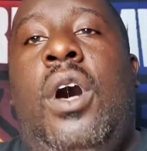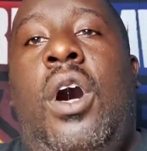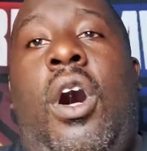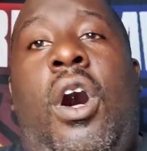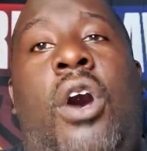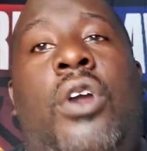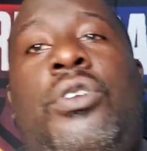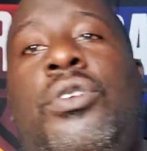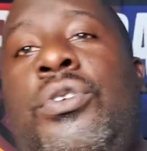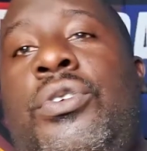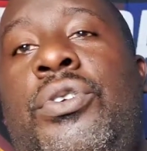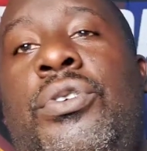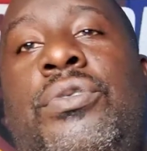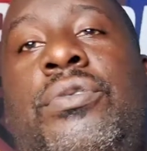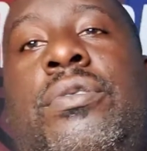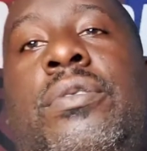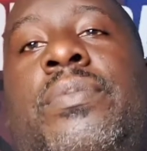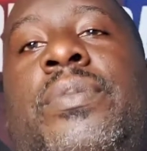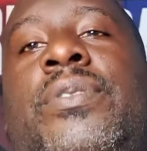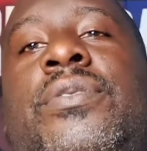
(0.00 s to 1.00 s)
all new
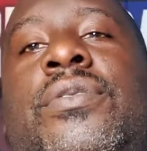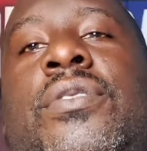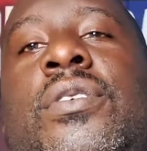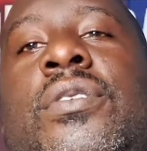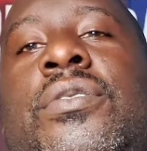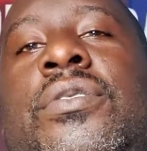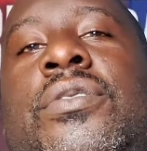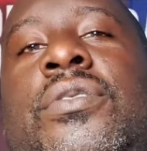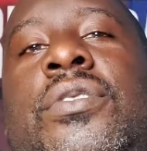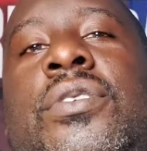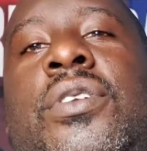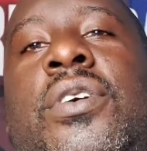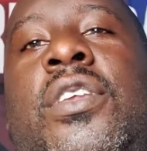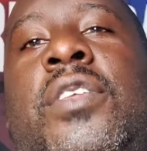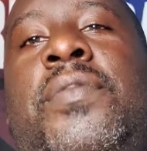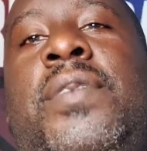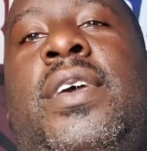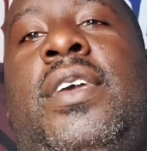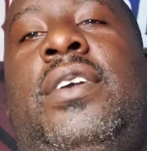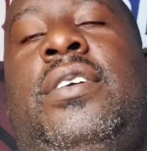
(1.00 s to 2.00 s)
YouTubers go to, you know
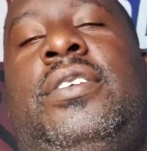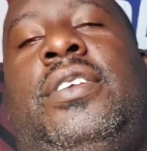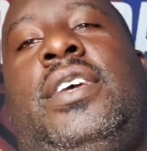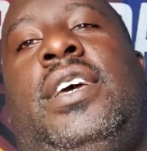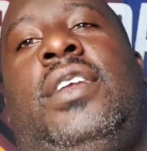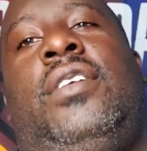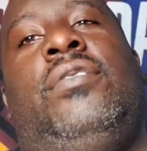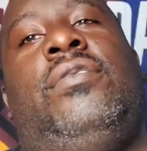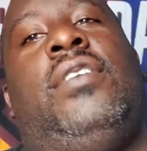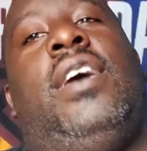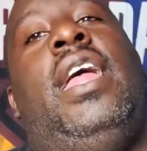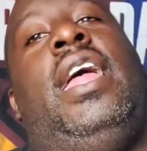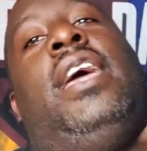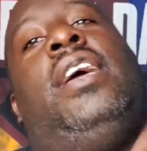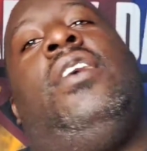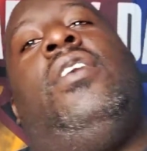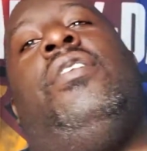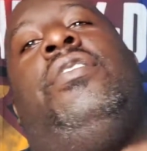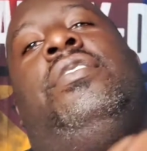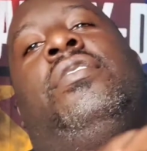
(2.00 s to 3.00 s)
what I mean? Your channel's
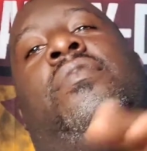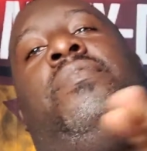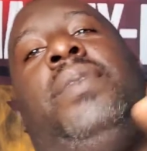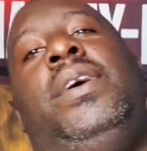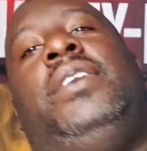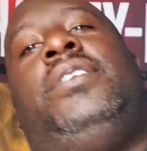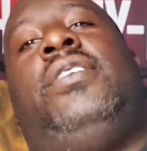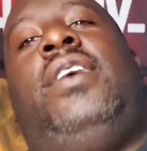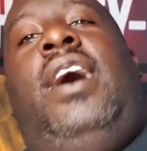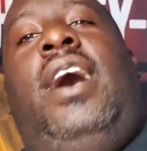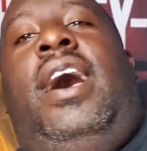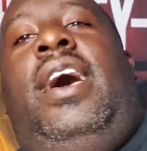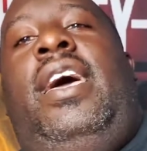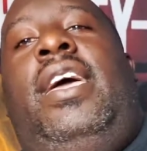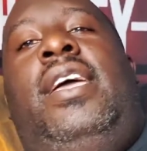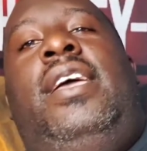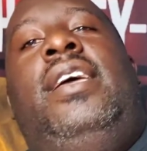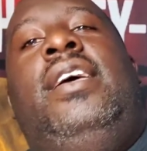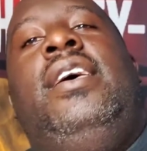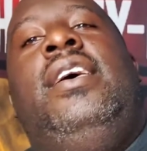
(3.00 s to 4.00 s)
got like on this major
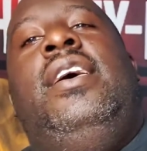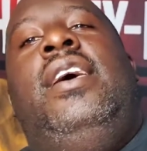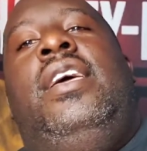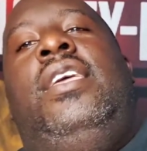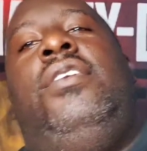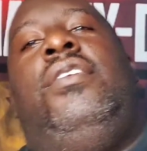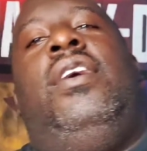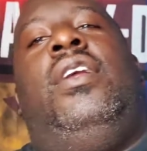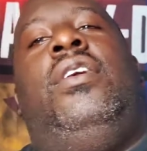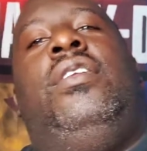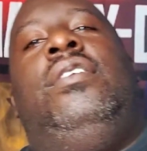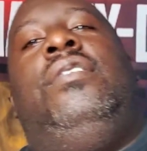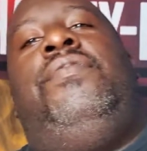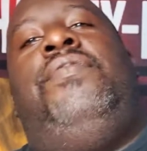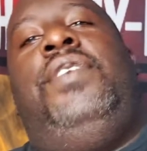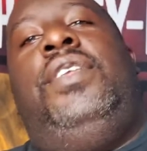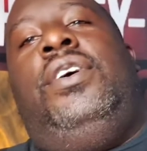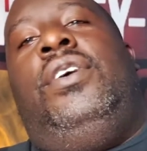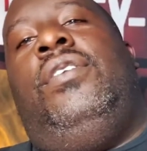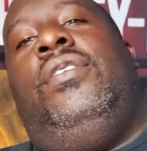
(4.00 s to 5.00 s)
height, and you got all these
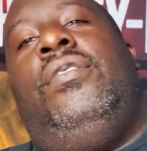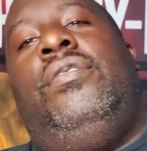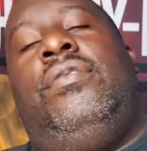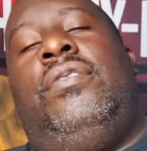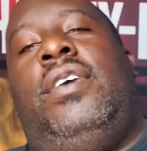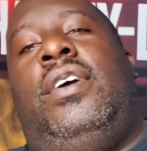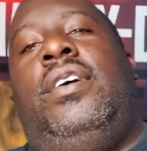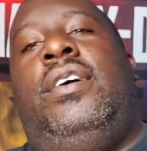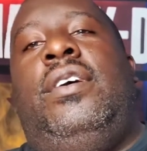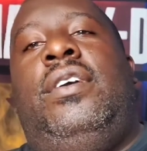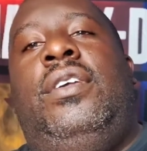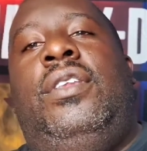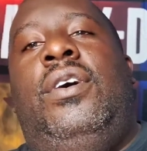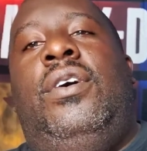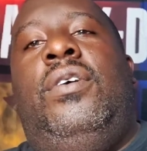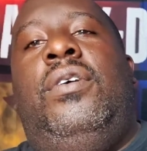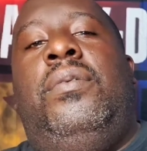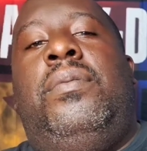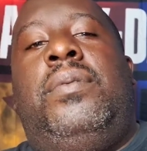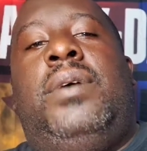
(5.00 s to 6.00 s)
videos that are, you
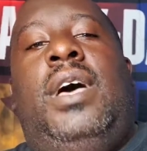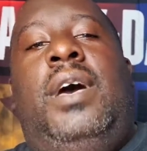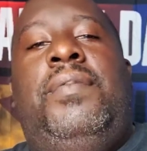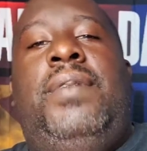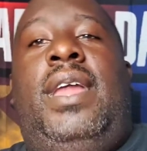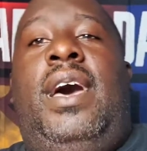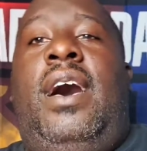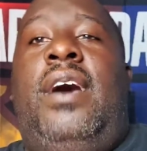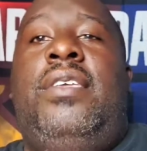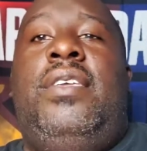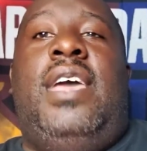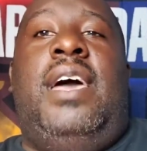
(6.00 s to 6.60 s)
know, coming out.